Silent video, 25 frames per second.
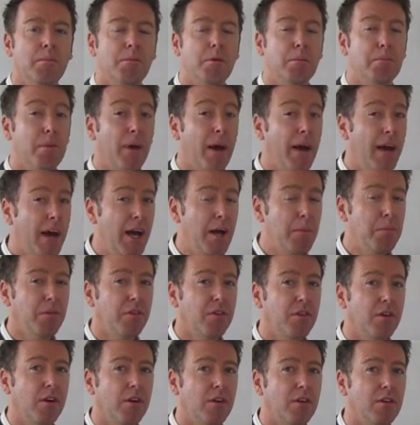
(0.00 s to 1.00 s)
but
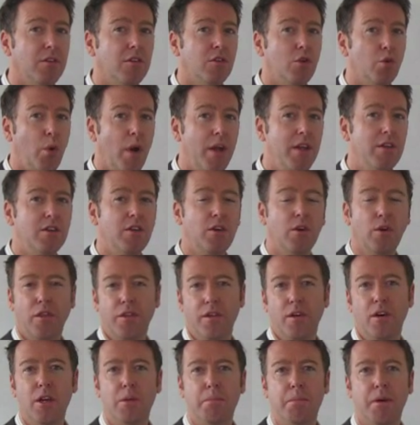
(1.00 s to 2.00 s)
perhaps at 20 or
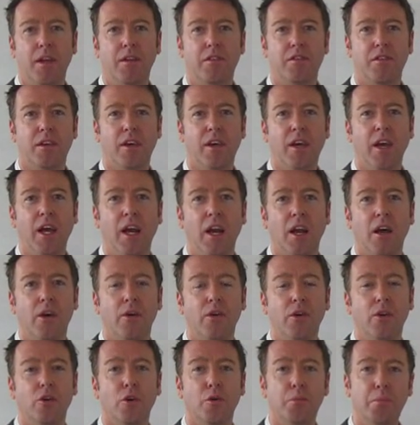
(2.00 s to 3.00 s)
30p a
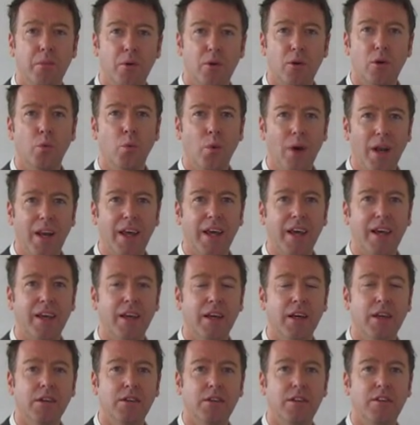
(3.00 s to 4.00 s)
kilo you're more
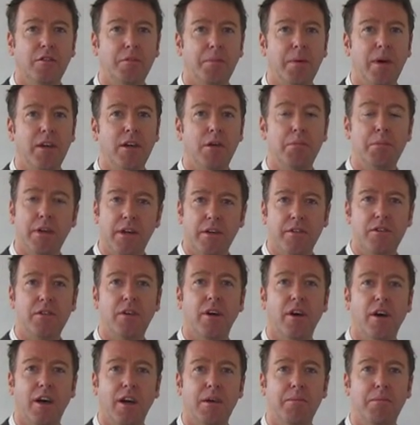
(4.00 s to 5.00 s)
willing to spend a bit of
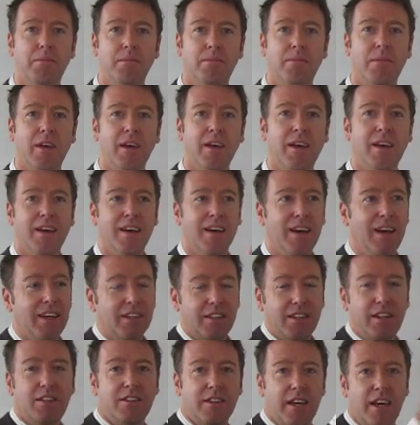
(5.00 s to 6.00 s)
time
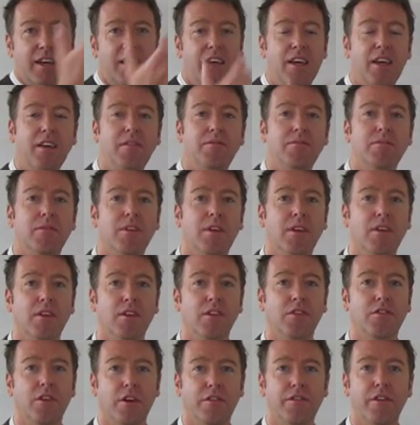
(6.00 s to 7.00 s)
actually taking
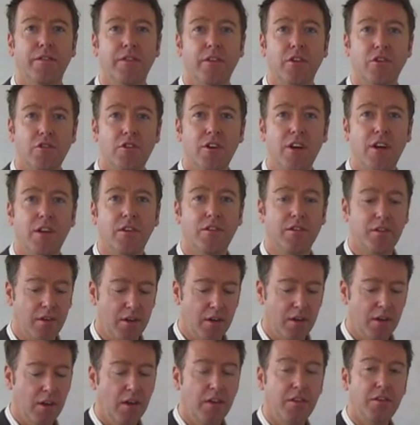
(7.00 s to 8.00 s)
stuff off the trees.
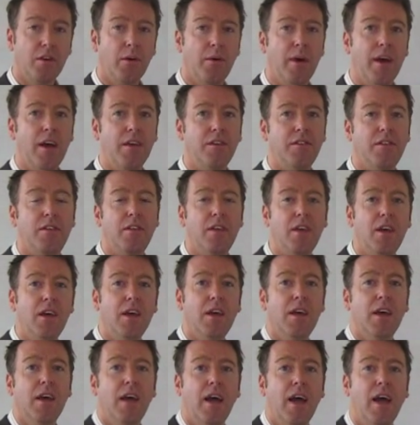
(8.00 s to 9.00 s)
So as
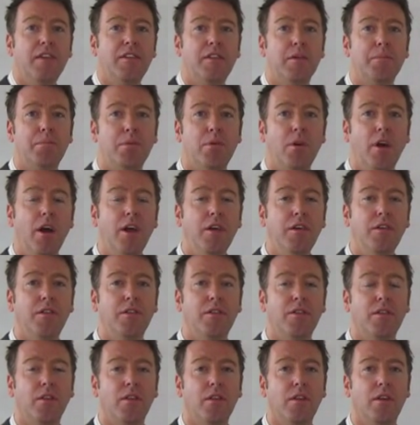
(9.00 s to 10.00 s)
the
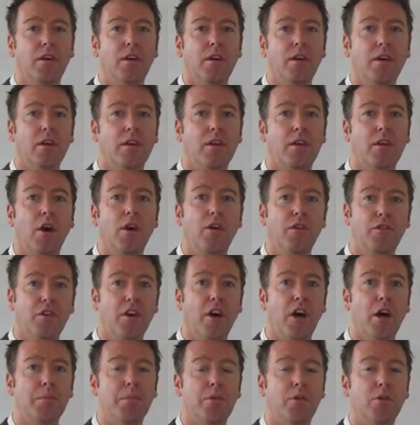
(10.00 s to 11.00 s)
price goes
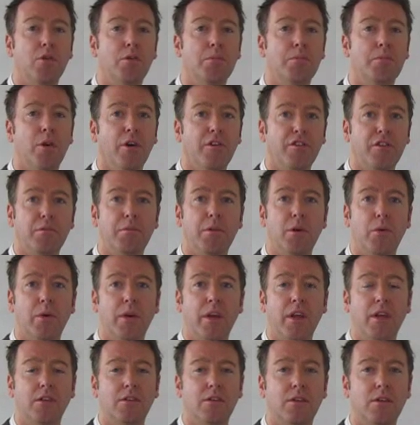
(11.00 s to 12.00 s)
up, you're possibly
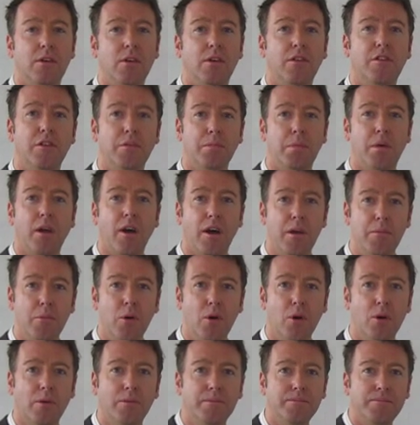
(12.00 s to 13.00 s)
willing to supply
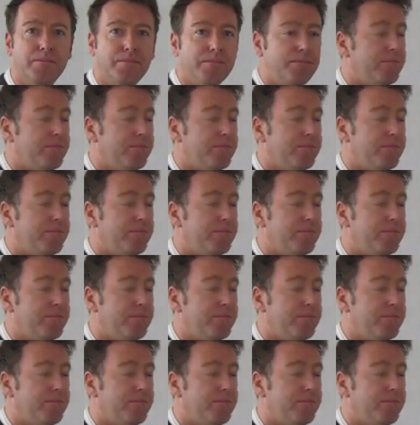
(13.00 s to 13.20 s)
more.